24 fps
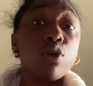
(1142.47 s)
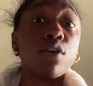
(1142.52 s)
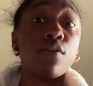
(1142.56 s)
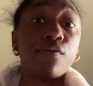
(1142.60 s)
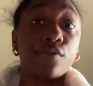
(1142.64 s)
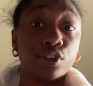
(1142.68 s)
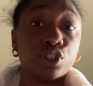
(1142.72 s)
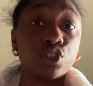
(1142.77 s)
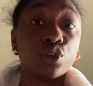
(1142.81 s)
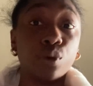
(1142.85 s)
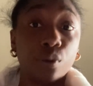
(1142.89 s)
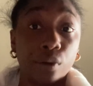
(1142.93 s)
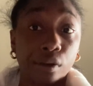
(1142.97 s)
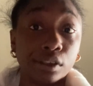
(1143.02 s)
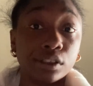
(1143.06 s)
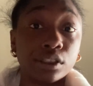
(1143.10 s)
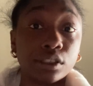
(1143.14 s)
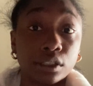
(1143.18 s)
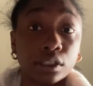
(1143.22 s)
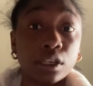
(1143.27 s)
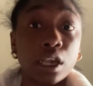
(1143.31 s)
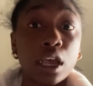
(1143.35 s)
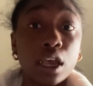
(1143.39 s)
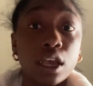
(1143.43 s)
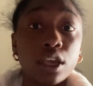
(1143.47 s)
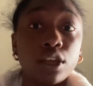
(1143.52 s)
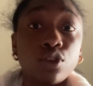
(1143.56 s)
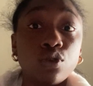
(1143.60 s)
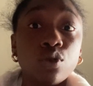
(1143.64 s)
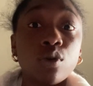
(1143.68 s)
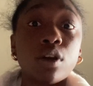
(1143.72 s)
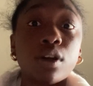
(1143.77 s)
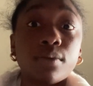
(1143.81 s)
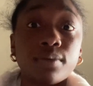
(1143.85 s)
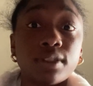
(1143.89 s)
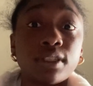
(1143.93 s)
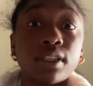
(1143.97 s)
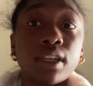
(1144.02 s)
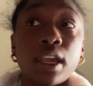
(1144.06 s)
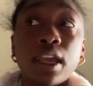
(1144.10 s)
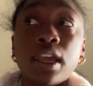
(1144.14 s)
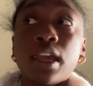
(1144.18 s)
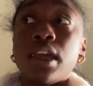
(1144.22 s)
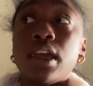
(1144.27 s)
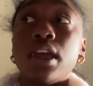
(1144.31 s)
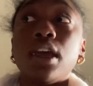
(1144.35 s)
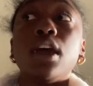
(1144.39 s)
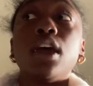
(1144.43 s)
of a choice. You know what I'm
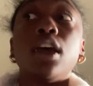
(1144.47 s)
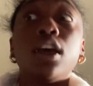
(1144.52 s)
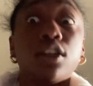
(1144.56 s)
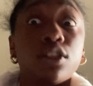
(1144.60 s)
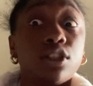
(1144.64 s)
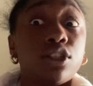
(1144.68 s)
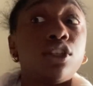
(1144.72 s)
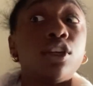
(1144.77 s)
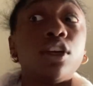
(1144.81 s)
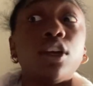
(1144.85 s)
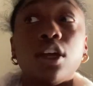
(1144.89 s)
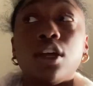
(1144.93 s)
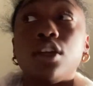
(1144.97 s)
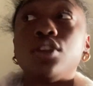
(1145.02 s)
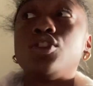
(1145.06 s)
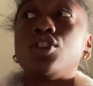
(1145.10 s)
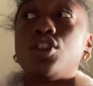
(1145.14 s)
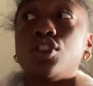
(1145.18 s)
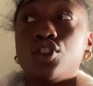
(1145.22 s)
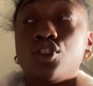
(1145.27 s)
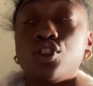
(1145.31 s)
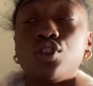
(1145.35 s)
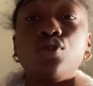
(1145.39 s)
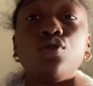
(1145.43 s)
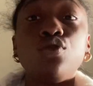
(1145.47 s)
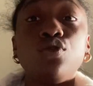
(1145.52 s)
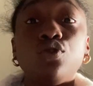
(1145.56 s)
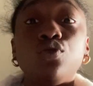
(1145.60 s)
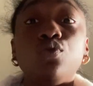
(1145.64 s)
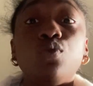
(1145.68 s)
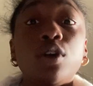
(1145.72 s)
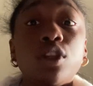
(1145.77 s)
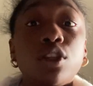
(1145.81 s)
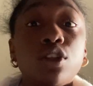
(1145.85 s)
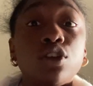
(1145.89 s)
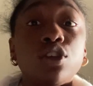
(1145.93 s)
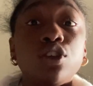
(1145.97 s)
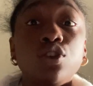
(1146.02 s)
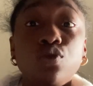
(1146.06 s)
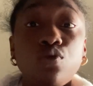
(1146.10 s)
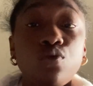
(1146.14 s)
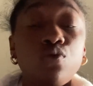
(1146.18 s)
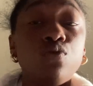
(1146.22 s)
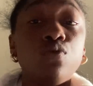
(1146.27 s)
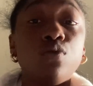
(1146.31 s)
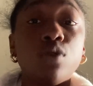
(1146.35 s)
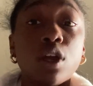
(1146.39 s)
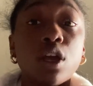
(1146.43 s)
saying? To choose whether
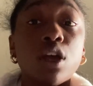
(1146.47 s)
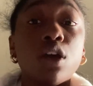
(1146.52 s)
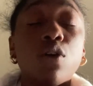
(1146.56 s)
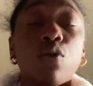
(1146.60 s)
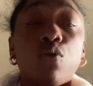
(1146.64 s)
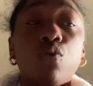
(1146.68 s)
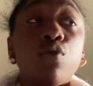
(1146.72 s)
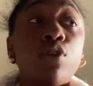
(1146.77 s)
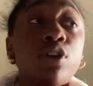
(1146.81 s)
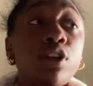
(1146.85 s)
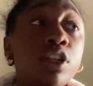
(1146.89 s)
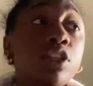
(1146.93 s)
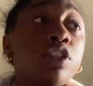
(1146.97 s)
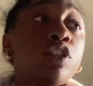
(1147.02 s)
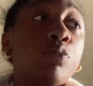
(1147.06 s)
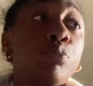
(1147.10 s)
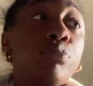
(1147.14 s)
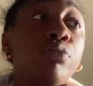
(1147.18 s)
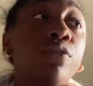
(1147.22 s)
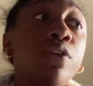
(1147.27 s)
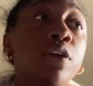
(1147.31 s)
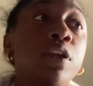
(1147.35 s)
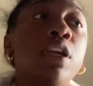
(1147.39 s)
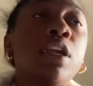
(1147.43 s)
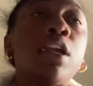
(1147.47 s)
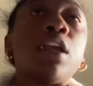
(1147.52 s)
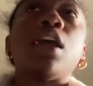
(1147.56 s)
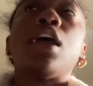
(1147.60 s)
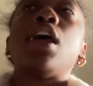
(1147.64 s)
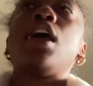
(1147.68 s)
you wanted to bring.